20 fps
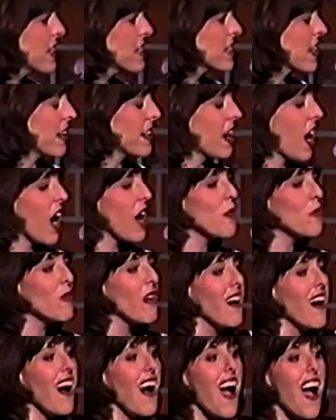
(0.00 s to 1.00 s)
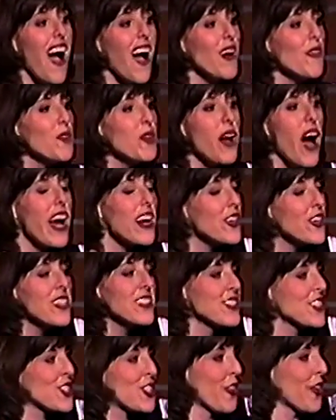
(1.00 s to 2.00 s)
attendant, I
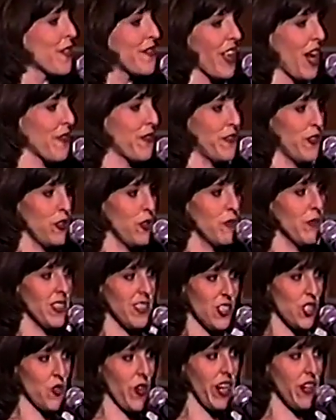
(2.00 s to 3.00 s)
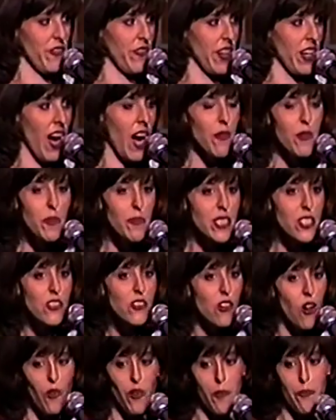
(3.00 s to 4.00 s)
couldn't serve that food with a straight face. I would be
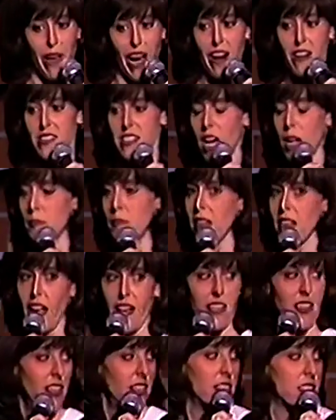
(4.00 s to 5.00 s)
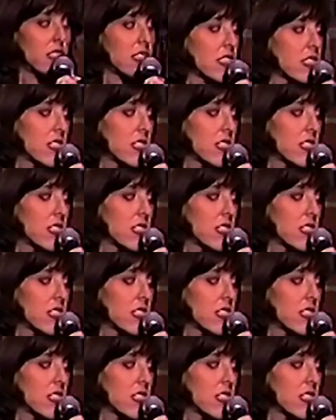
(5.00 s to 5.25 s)
so embarrassed. I'd be like this.